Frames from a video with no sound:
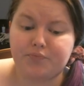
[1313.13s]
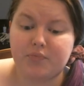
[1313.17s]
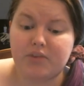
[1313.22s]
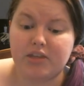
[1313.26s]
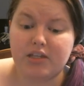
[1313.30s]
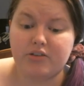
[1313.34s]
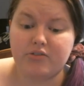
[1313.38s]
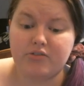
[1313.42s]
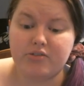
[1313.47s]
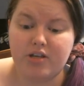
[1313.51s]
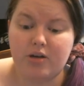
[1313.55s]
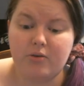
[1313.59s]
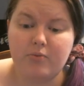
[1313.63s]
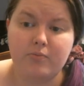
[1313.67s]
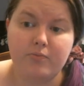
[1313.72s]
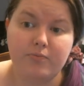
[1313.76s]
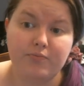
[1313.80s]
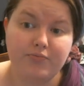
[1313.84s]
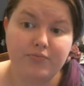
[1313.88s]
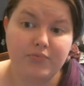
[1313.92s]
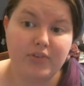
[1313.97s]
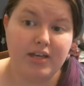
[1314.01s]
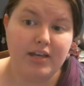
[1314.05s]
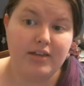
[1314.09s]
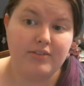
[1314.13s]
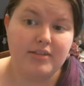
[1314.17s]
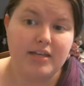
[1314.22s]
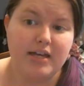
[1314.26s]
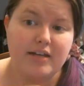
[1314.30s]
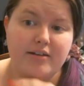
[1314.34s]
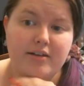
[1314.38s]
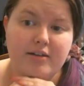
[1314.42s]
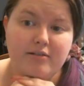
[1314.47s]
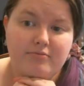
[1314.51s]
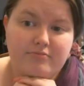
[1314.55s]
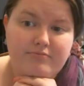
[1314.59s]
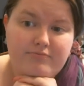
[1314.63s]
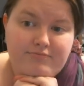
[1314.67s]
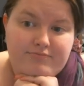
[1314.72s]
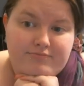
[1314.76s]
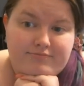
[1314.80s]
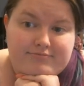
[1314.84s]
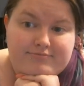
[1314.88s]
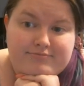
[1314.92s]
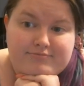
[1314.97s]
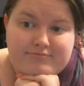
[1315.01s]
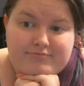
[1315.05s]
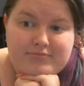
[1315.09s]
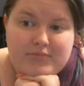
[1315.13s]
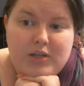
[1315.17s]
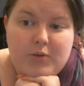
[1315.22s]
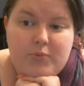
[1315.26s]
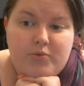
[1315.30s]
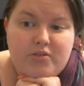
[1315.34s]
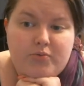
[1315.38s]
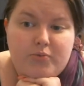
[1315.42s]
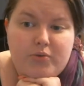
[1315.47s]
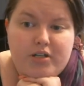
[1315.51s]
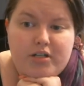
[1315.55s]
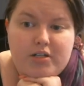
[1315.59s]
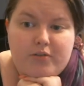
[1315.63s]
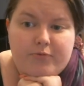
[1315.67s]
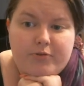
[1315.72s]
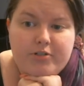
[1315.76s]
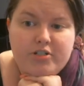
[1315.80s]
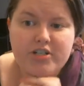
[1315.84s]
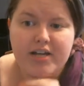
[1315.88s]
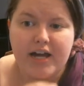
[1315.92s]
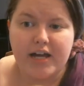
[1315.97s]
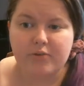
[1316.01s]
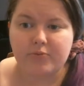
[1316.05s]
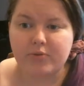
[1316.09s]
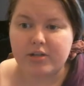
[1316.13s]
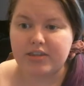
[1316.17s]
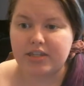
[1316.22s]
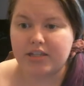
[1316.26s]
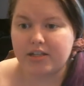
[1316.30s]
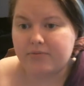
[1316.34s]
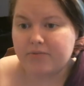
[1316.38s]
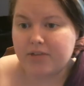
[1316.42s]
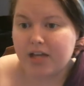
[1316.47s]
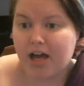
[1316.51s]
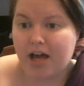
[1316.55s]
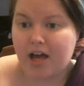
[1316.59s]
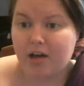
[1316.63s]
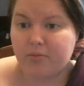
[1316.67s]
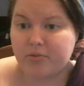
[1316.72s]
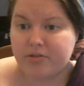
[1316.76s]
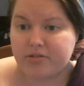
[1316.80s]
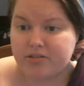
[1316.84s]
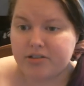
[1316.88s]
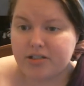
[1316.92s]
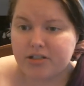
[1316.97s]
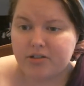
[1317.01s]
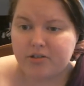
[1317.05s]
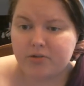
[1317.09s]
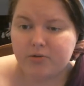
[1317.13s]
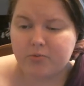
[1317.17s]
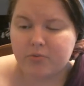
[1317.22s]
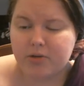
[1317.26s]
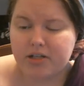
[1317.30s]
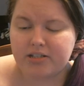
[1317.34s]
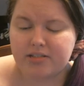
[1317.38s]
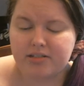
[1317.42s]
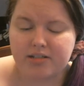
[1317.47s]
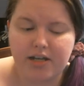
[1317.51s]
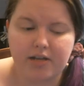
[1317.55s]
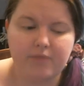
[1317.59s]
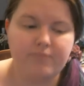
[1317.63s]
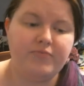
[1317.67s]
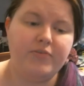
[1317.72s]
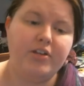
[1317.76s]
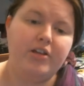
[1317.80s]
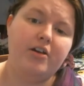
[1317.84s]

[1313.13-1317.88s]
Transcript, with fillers: So in that note, it was wonderful chatting with you. I will see you Wednesday.